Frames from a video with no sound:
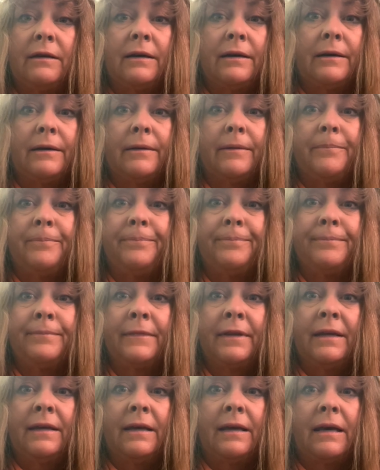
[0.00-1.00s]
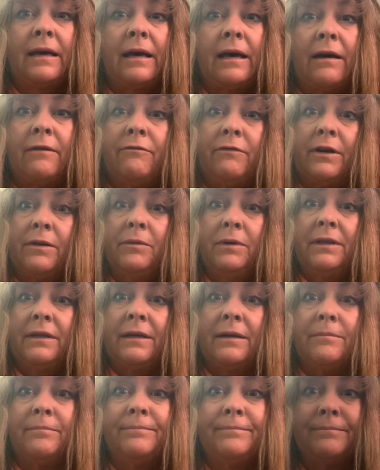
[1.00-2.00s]
have fun with
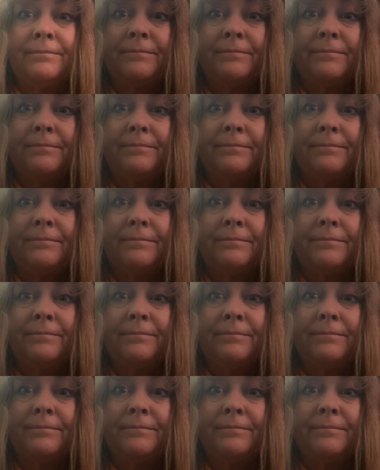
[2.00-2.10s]
them.